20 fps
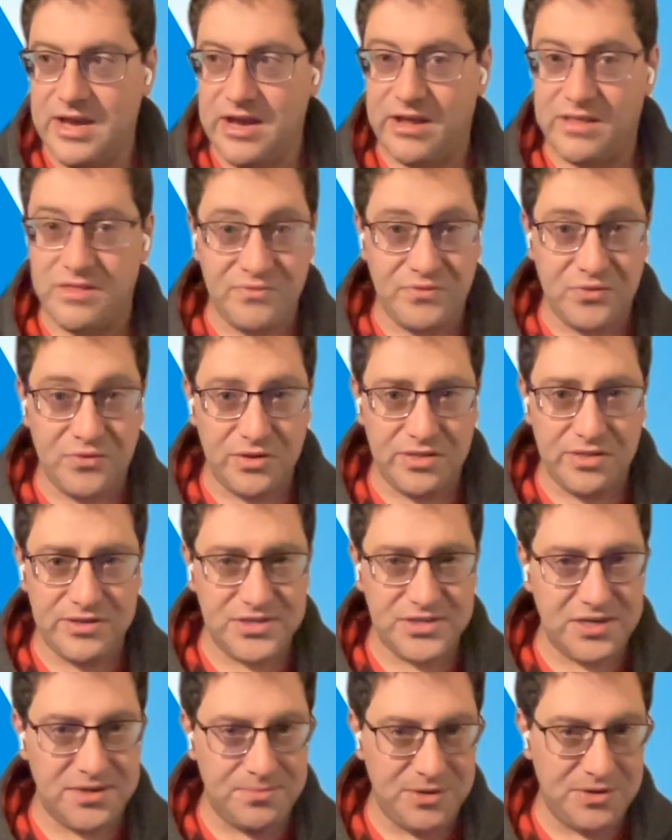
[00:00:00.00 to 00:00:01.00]
Uh, the fourth
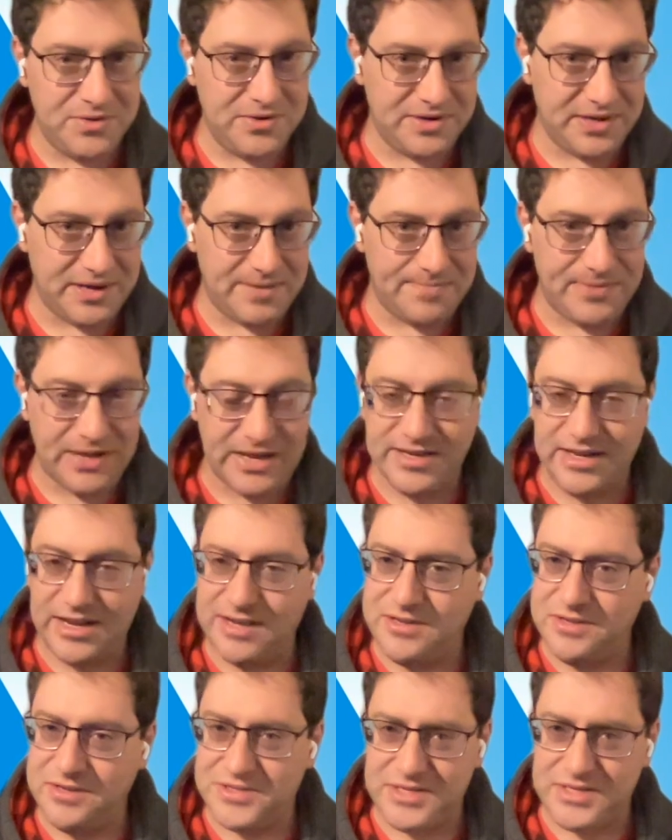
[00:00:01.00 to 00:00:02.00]
is community, and
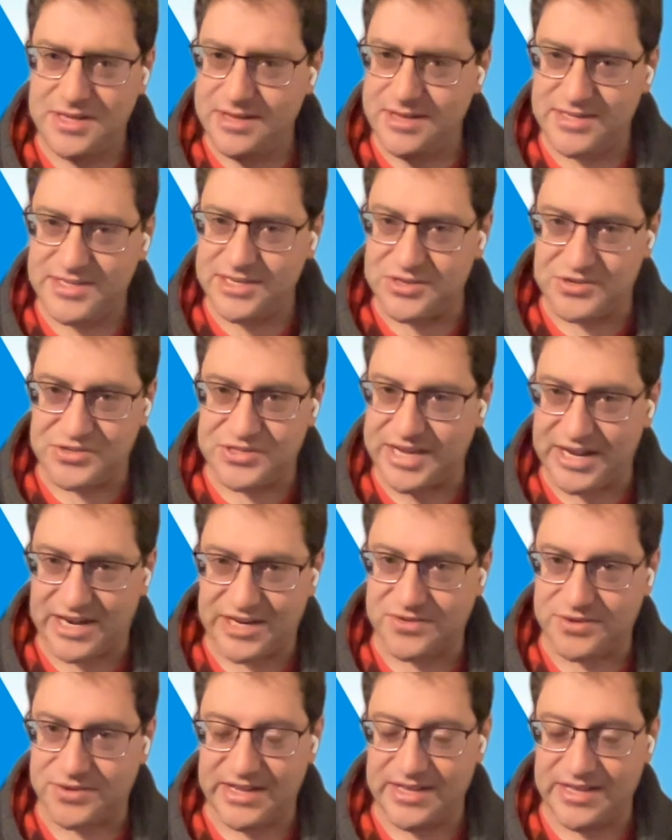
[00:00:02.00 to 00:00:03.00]
and you see these
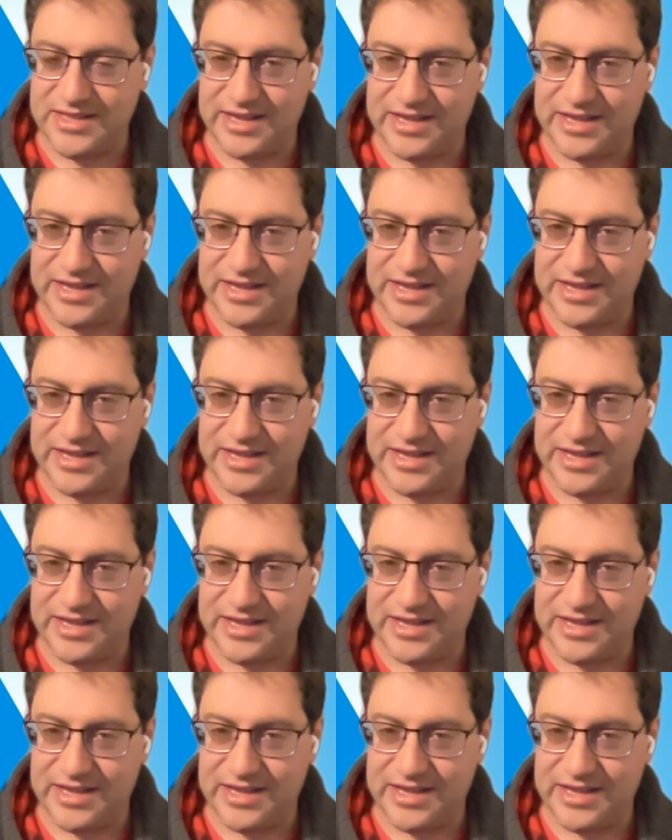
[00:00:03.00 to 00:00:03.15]
intersect, right?